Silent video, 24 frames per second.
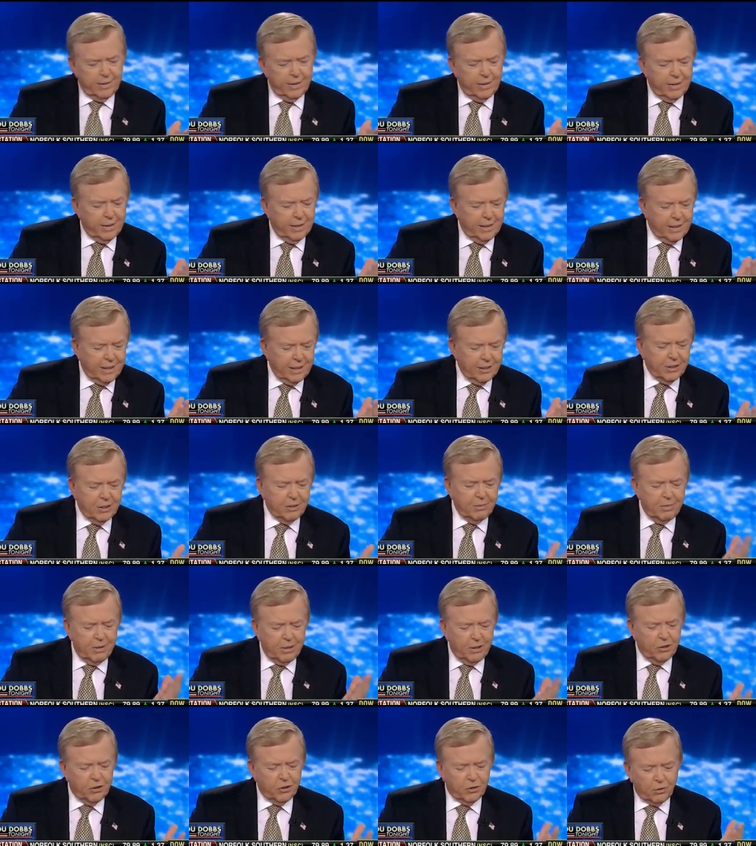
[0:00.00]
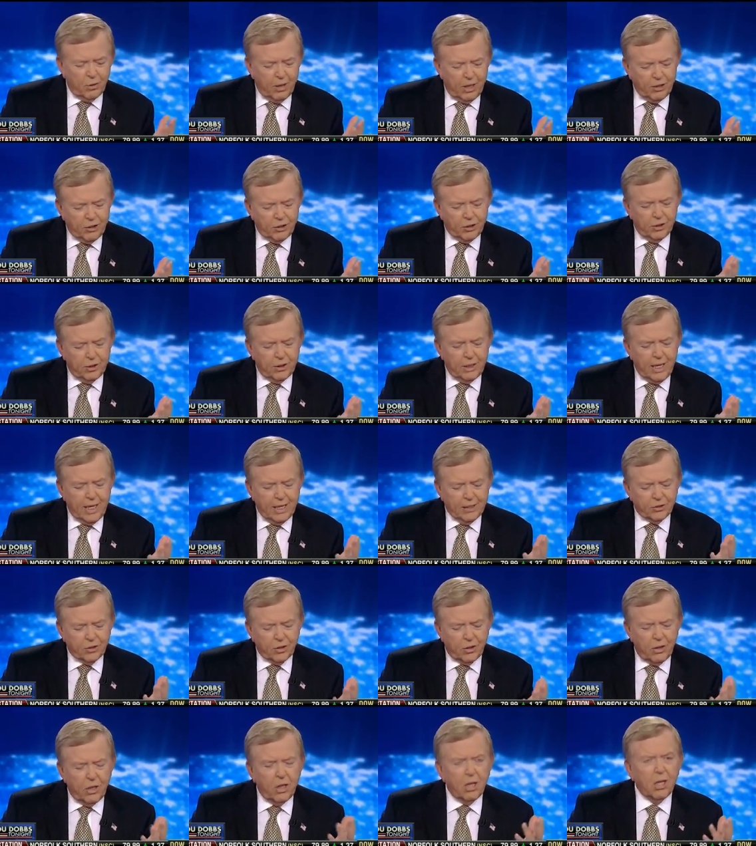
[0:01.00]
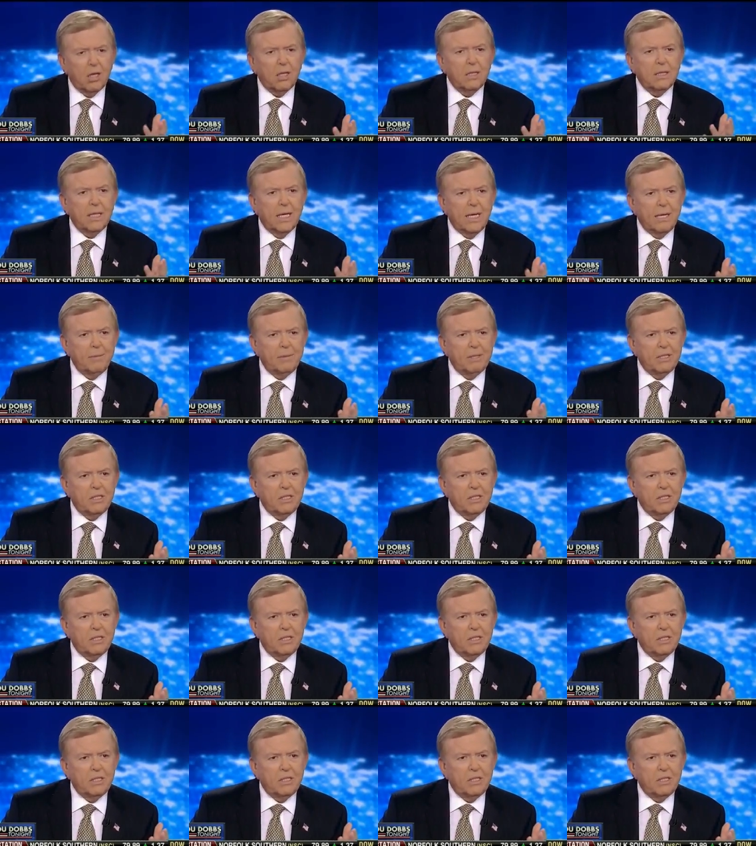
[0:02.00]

This administration has a hard time,